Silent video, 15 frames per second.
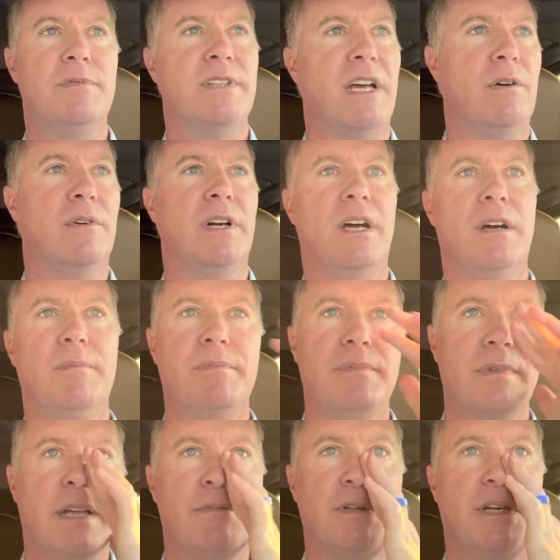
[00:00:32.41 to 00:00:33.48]
showered up,
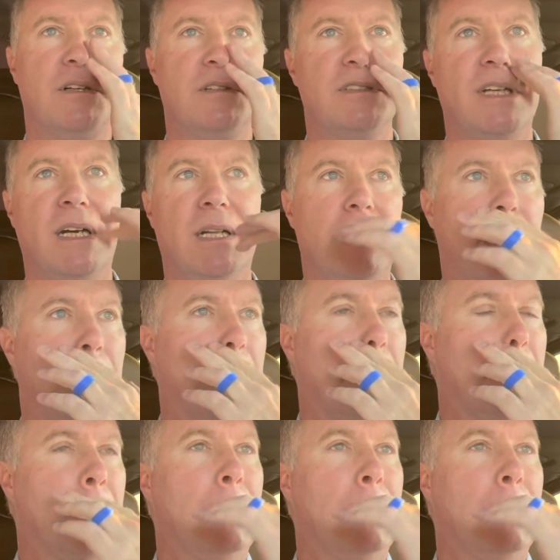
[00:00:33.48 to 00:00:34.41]
left the hotel, and